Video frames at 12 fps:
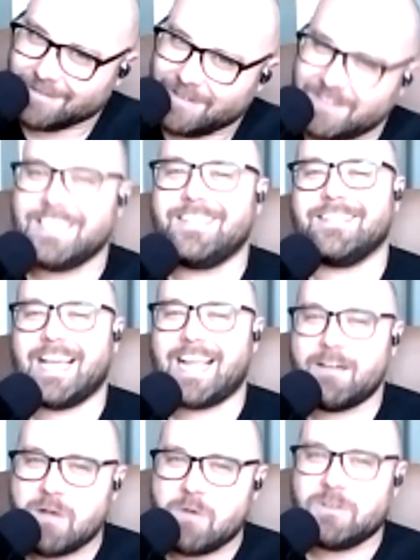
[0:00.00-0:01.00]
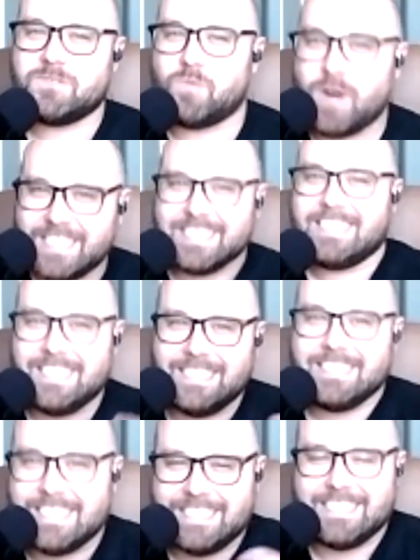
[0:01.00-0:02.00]
Well, you know, like I'm always wanting the
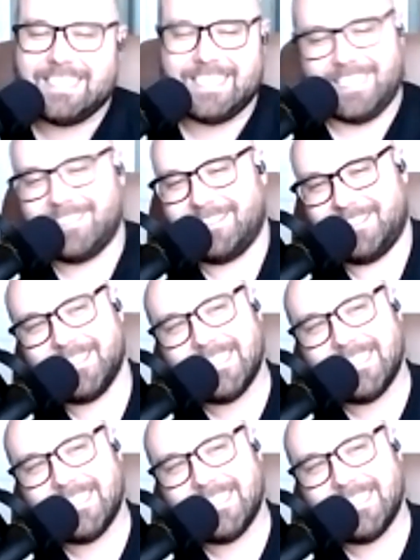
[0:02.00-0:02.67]
de- the details,